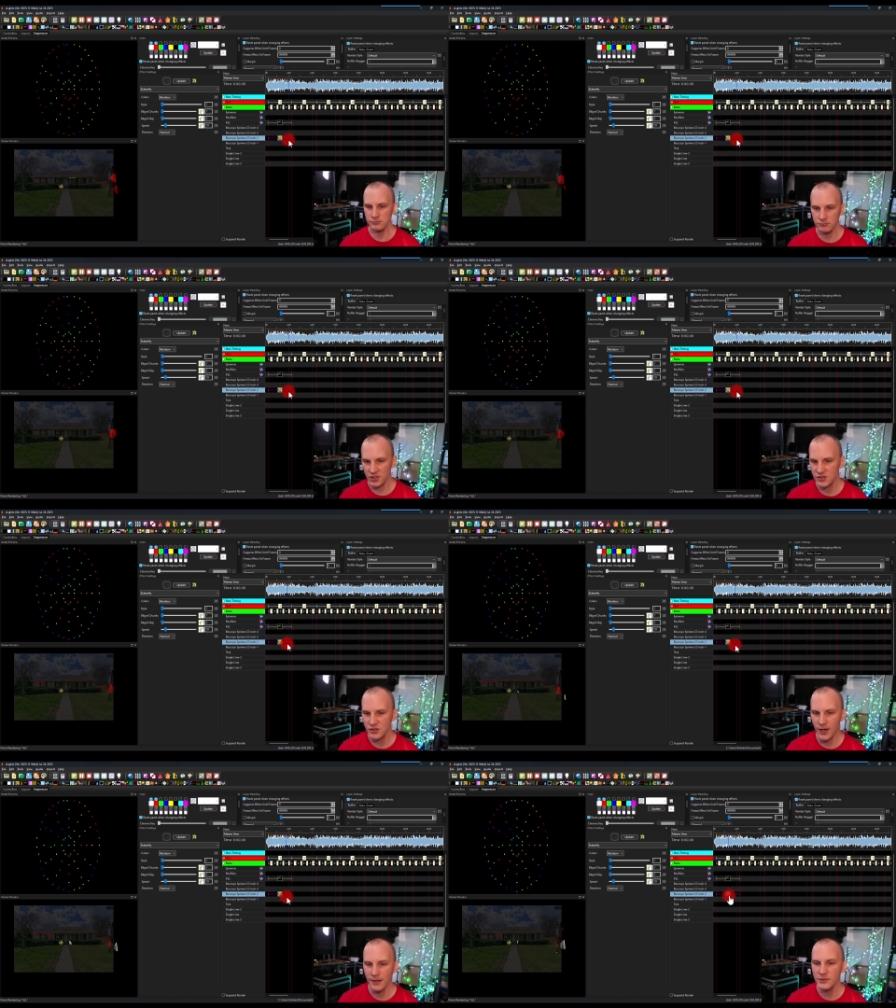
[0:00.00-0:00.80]
So
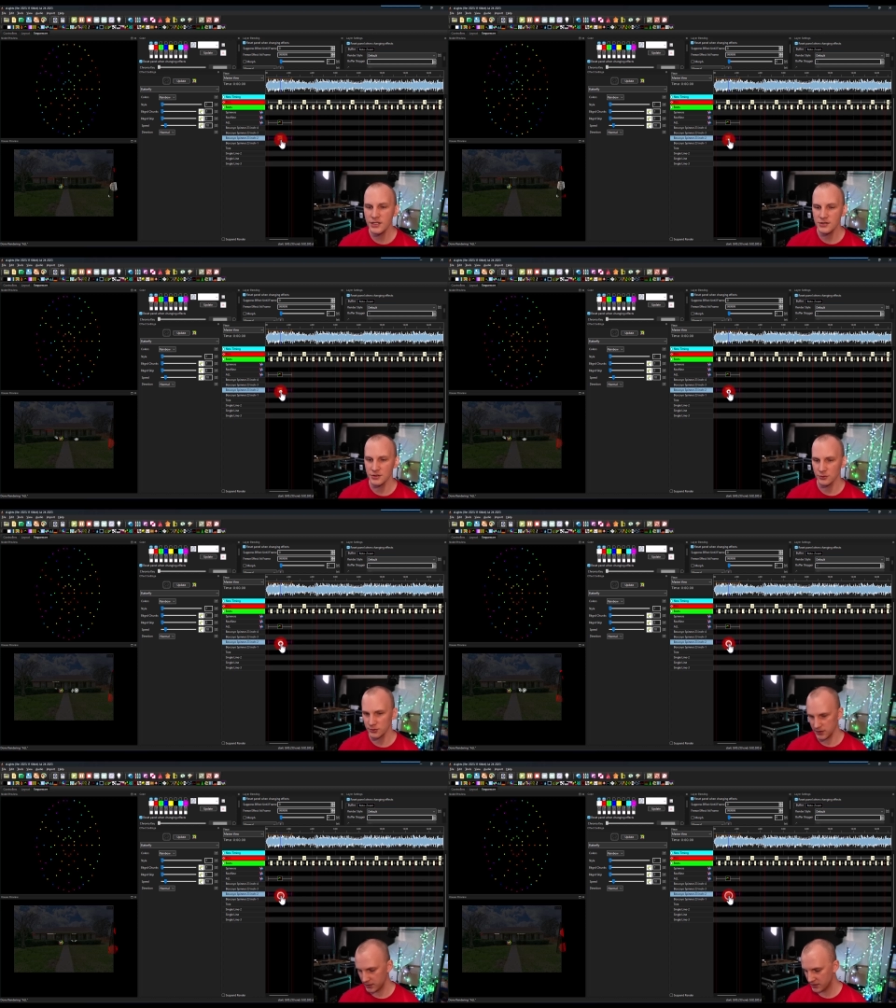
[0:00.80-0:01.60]
I'm going to do
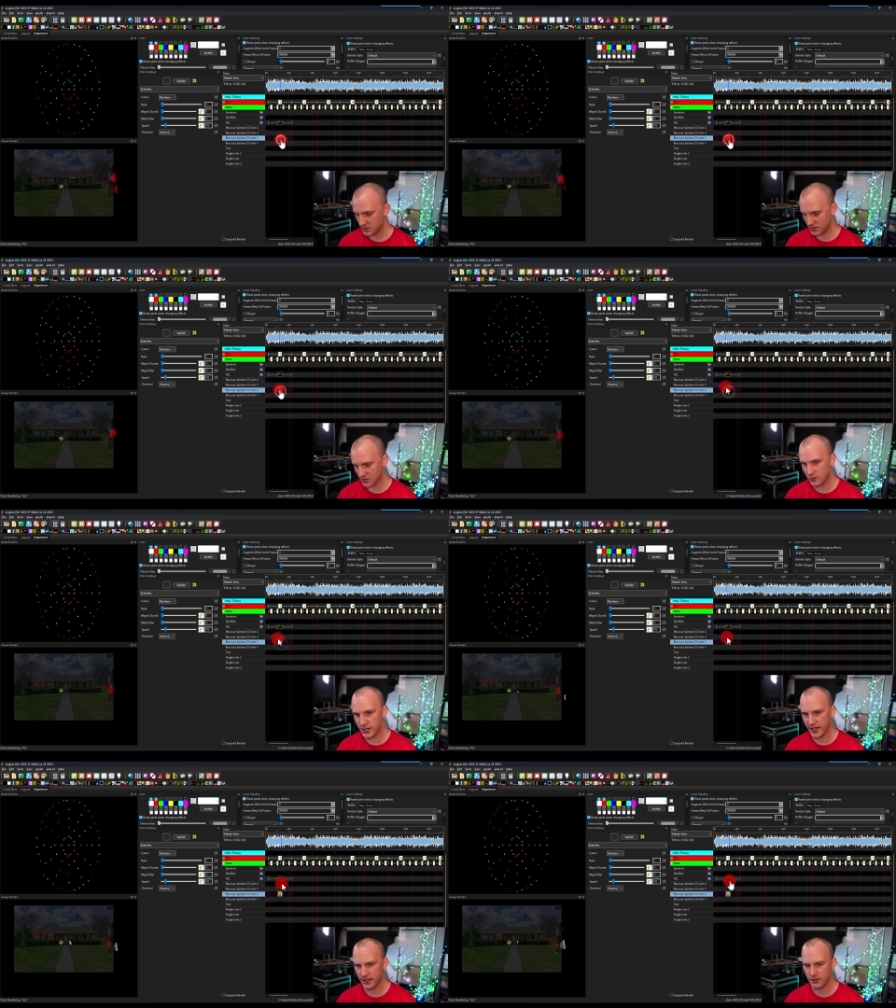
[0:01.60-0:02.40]
is just go
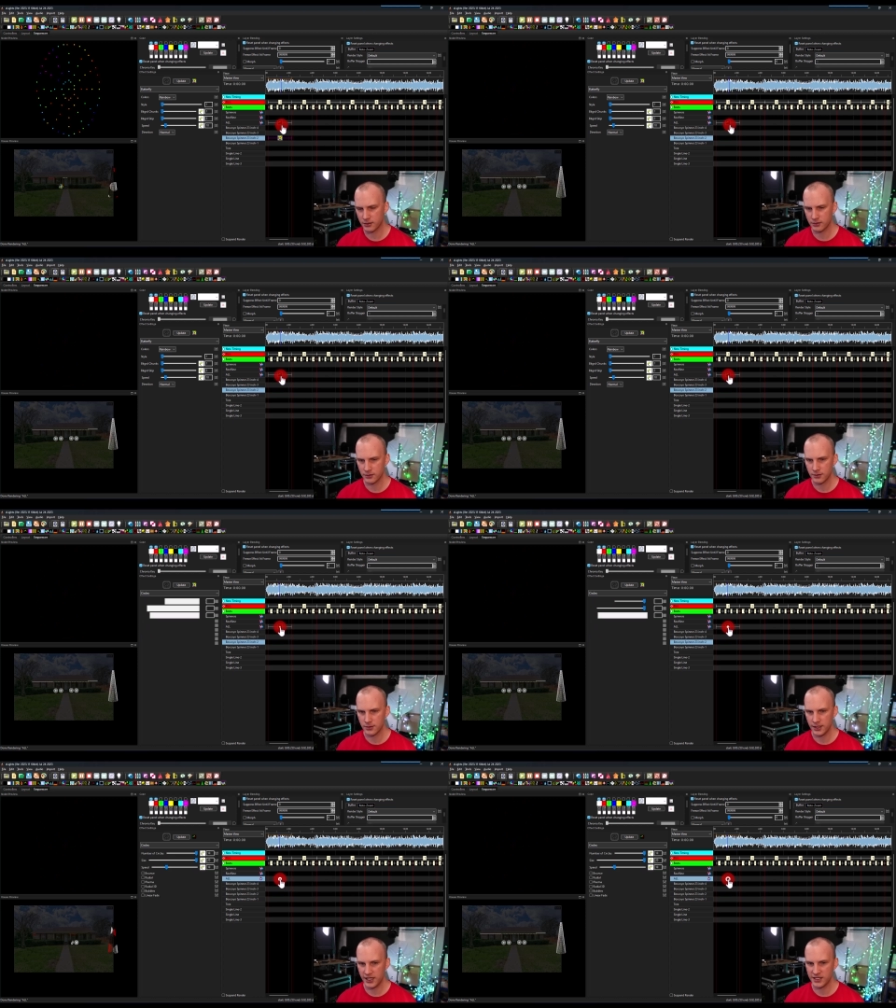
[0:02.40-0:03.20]
ahead,
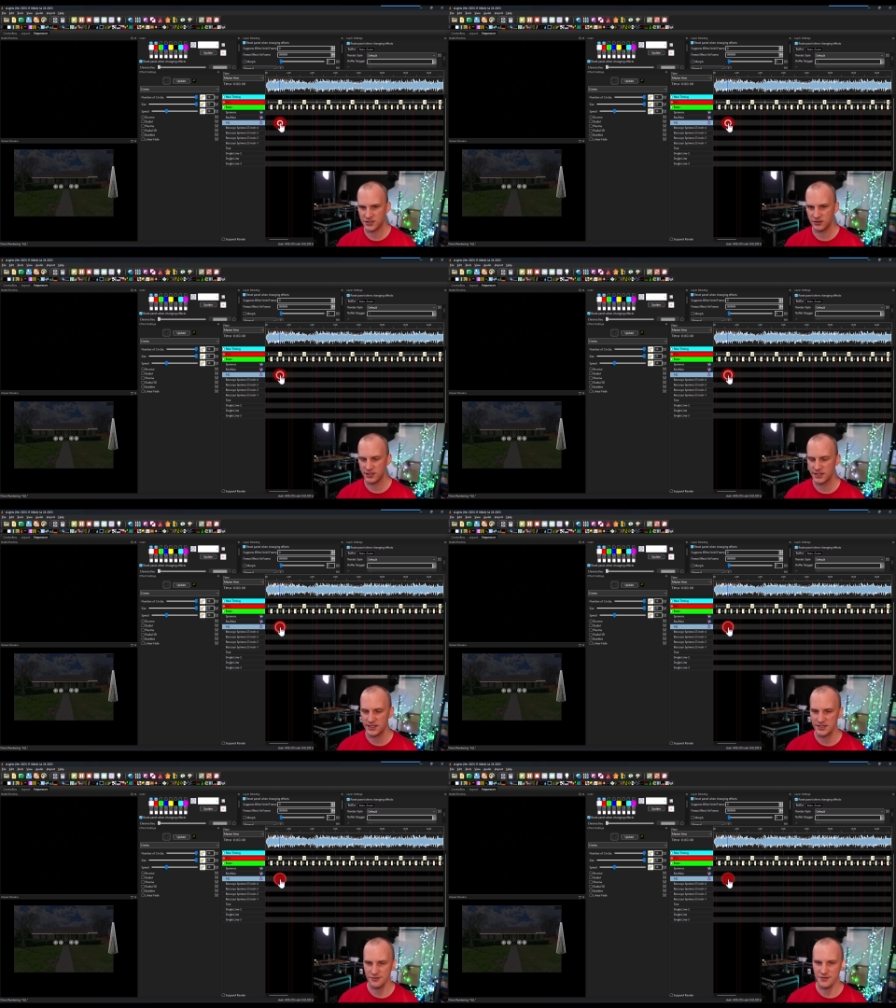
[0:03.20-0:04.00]
and delete
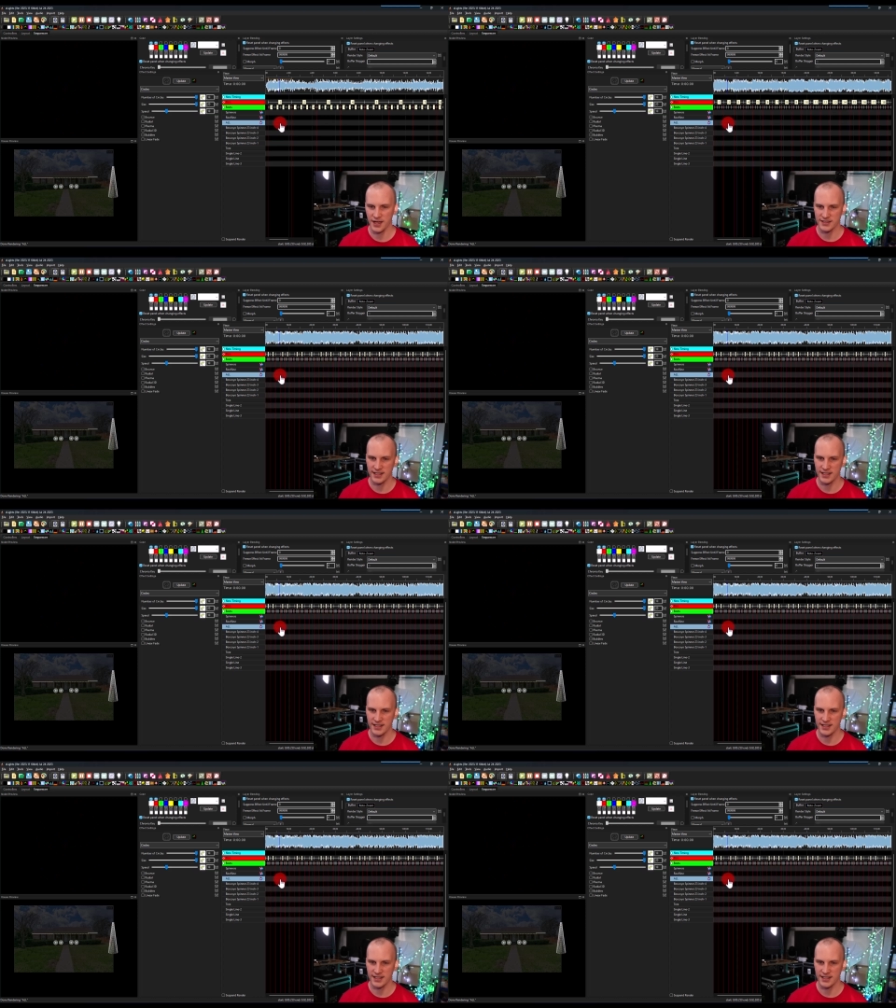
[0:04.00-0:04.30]
these effects.